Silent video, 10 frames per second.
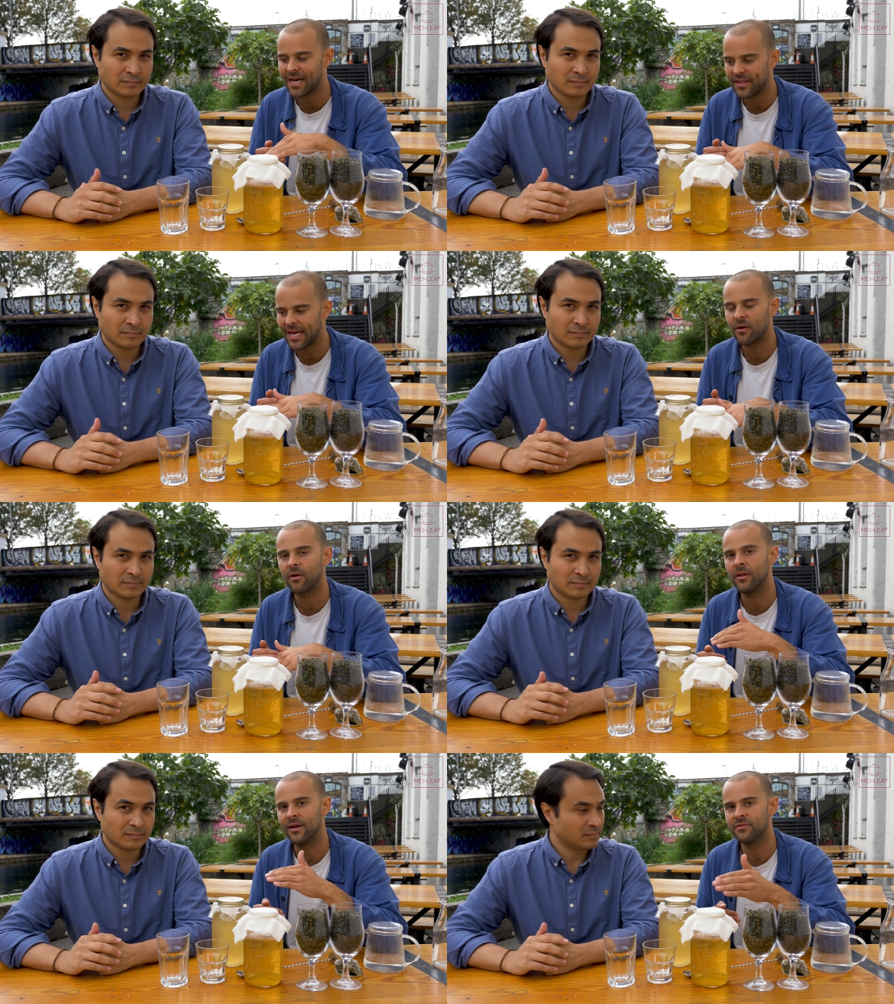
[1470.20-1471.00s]
Speaker 1: down the
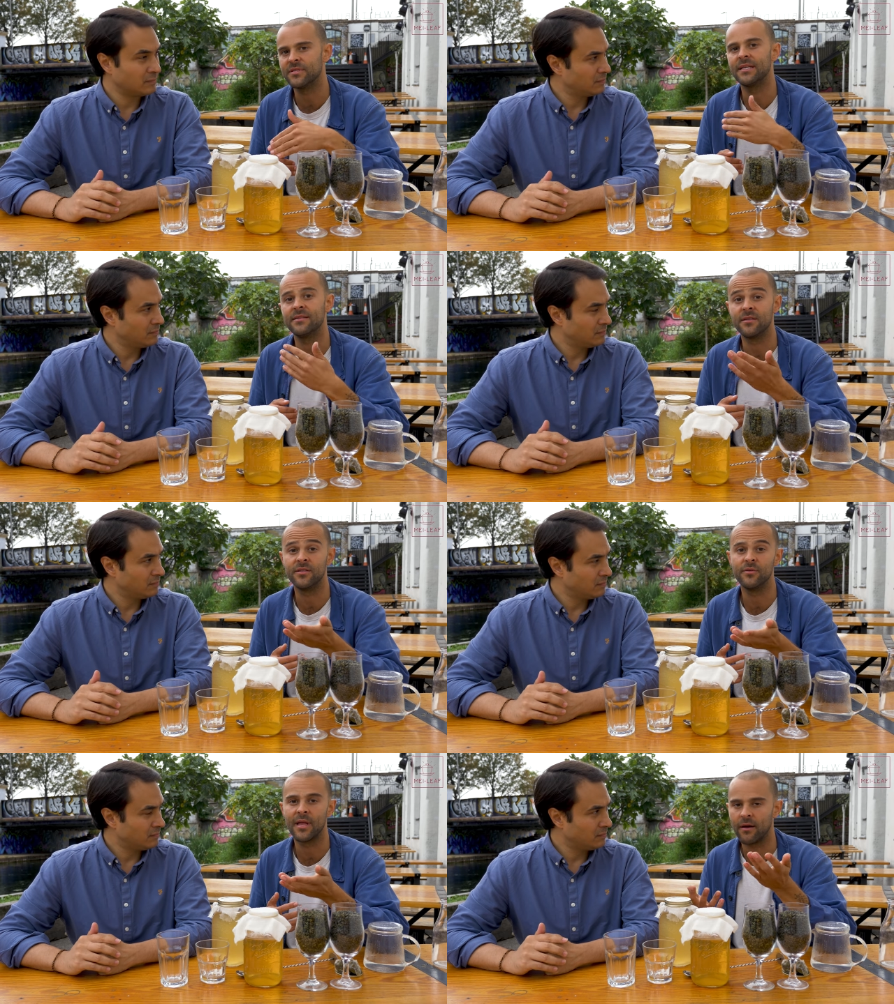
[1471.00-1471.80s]
alcohol levels is to
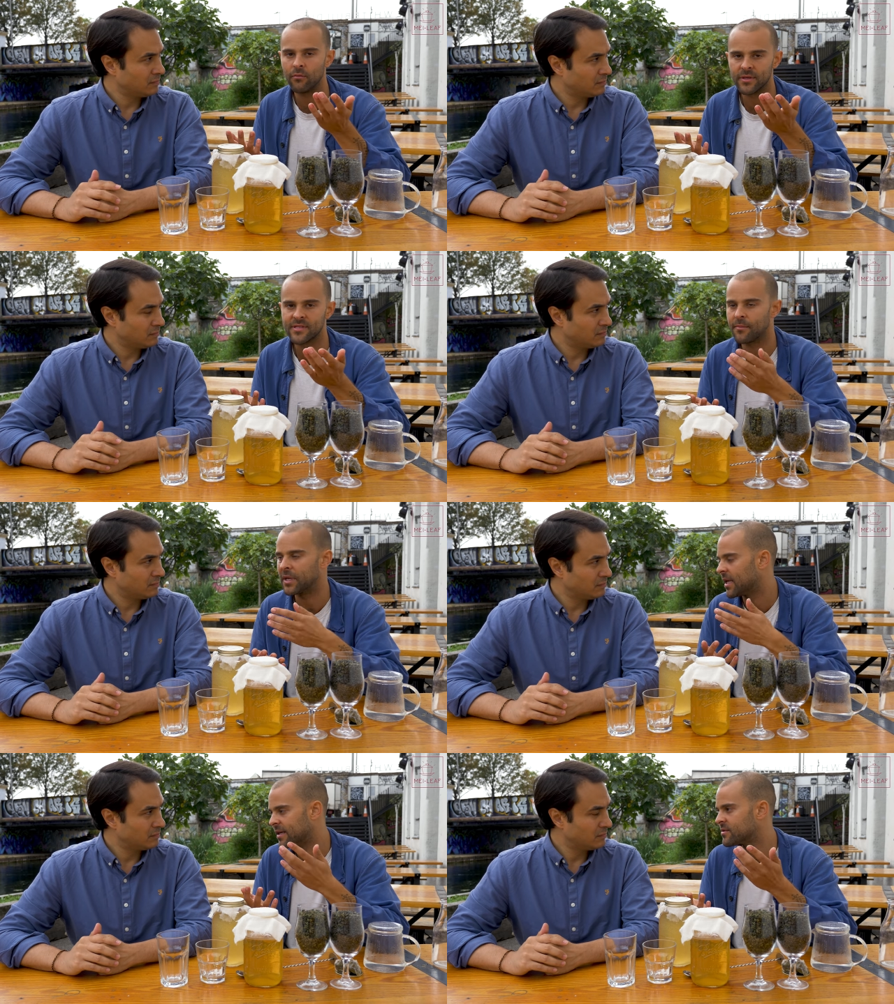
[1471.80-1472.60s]
do that with
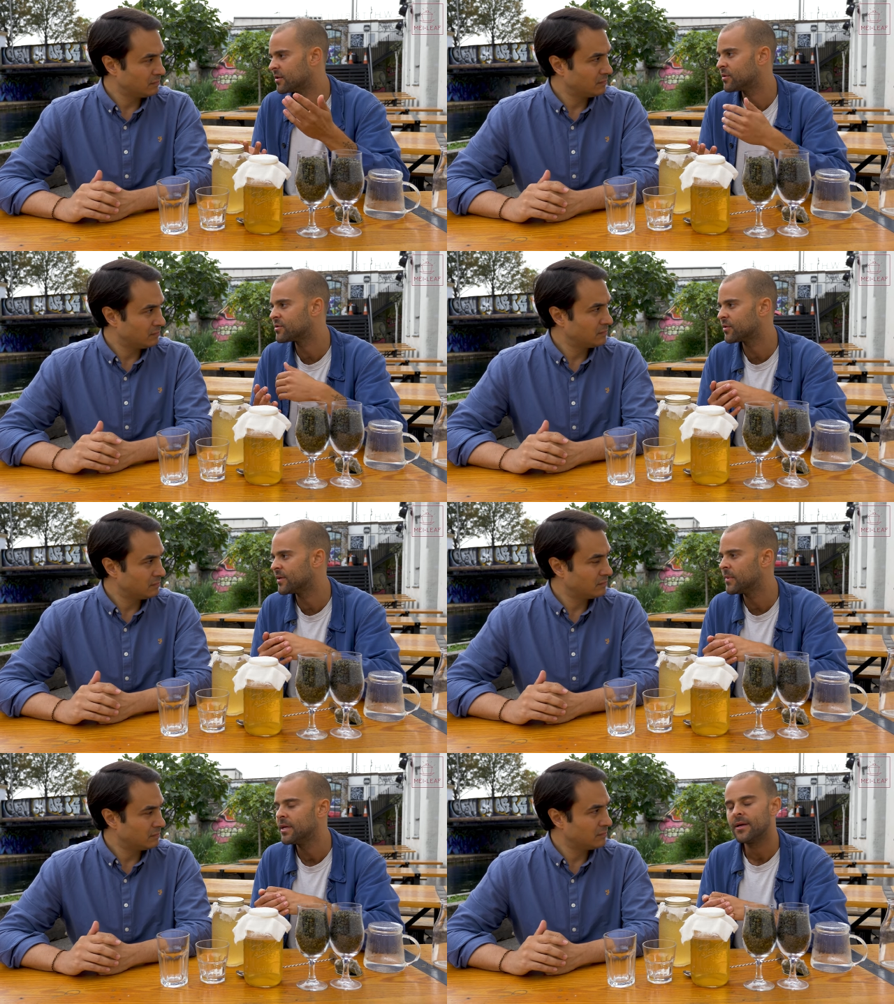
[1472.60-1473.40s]
something like a
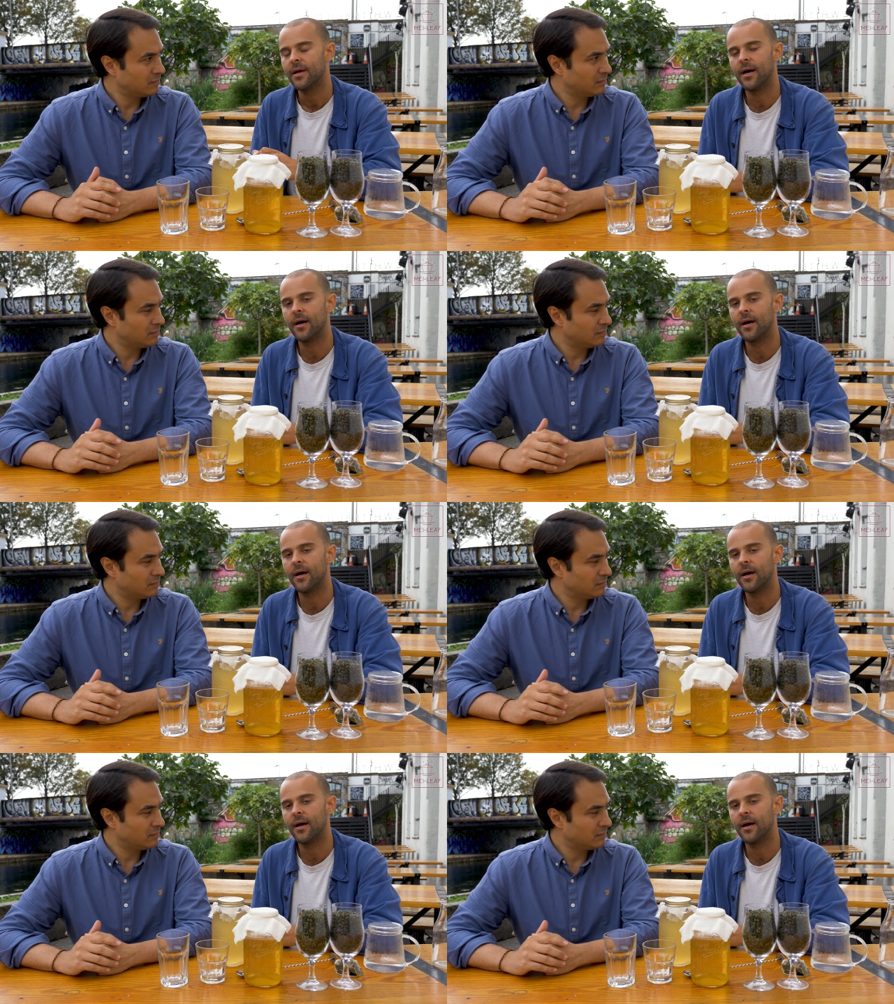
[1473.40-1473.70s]
SodaStream hmm.